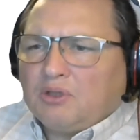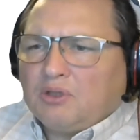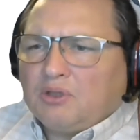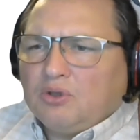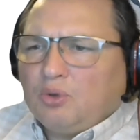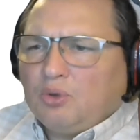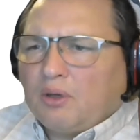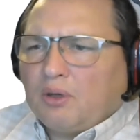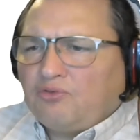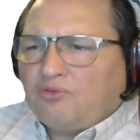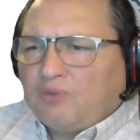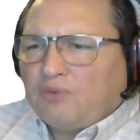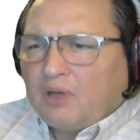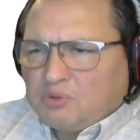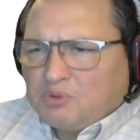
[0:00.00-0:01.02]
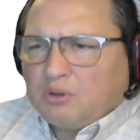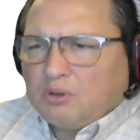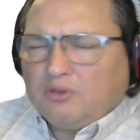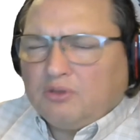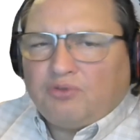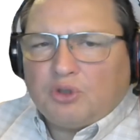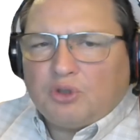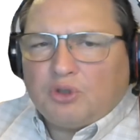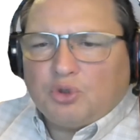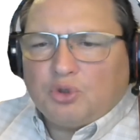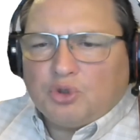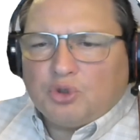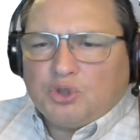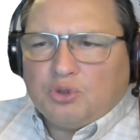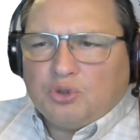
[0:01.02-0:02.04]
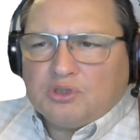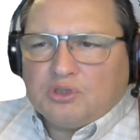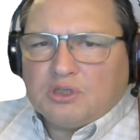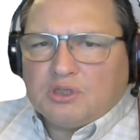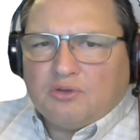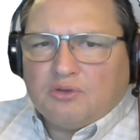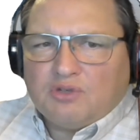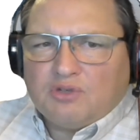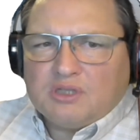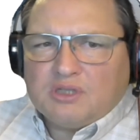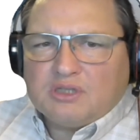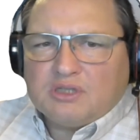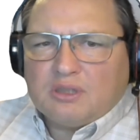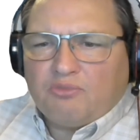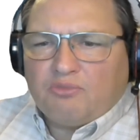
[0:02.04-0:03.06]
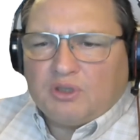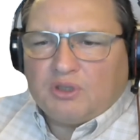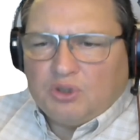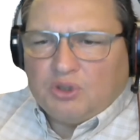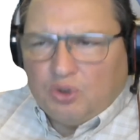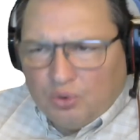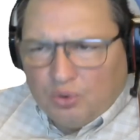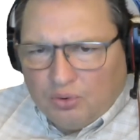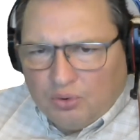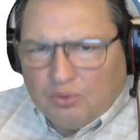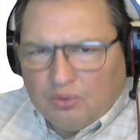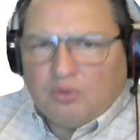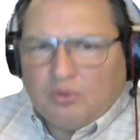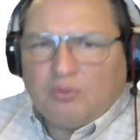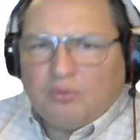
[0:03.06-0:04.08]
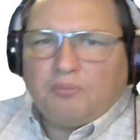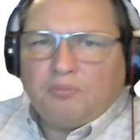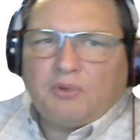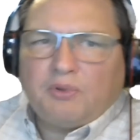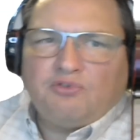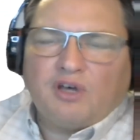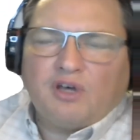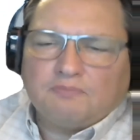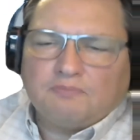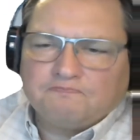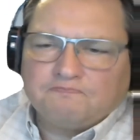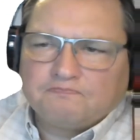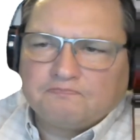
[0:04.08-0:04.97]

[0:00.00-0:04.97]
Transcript: but you are absolutely free to choose the system that you prefer.